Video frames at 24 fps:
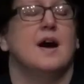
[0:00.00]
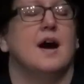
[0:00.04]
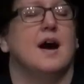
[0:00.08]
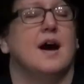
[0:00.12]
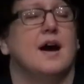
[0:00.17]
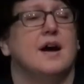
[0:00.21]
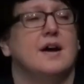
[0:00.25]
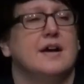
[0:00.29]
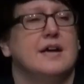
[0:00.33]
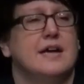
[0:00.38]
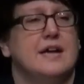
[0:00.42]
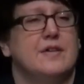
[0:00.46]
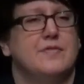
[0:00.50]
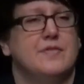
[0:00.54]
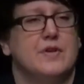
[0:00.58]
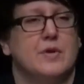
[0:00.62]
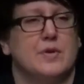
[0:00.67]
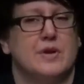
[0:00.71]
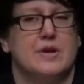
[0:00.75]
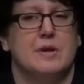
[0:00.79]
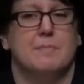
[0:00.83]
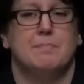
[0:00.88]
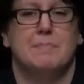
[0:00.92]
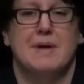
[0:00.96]
If
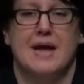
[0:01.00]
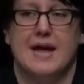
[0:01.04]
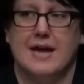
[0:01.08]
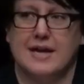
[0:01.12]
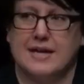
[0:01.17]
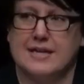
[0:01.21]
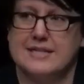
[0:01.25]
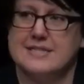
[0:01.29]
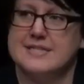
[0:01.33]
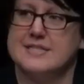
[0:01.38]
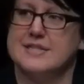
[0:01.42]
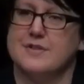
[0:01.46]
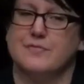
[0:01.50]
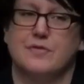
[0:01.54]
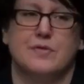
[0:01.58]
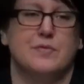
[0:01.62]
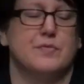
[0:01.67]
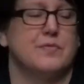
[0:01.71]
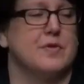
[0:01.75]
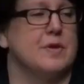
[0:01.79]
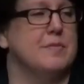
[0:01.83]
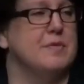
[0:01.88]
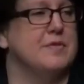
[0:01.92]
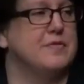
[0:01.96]
you're in a bank, it's
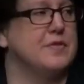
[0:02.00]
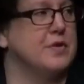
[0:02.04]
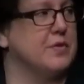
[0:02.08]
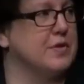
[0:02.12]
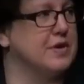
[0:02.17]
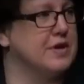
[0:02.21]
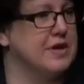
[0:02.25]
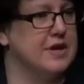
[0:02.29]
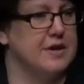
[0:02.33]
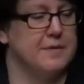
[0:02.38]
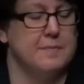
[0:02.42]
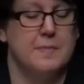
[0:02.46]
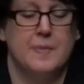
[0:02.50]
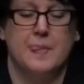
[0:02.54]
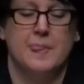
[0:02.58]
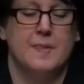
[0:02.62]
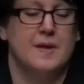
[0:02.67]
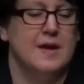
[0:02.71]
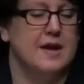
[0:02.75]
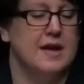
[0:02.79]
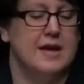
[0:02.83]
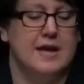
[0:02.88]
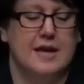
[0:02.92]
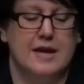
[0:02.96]
different from if you're in
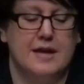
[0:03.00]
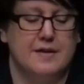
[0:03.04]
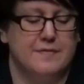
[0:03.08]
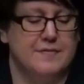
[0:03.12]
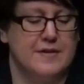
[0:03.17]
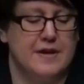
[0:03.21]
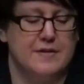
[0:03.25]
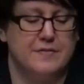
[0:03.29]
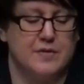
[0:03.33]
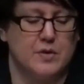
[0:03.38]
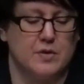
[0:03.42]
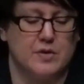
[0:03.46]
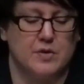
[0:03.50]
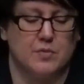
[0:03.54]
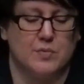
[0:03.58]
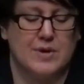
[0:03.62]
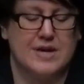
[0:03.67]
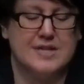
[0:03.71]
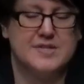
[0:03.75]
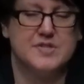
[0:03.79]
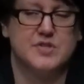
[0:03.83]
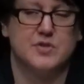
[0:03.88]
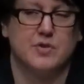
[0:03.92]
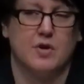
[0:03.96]
a
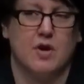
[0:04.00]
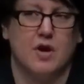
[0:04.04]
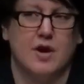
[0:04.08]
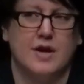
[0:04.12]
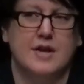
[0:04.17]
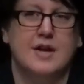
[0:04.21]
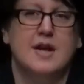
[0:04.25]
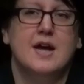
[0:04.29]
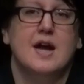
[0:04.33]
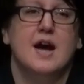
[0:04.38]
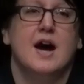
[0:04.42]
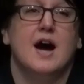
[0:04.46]
restaurant.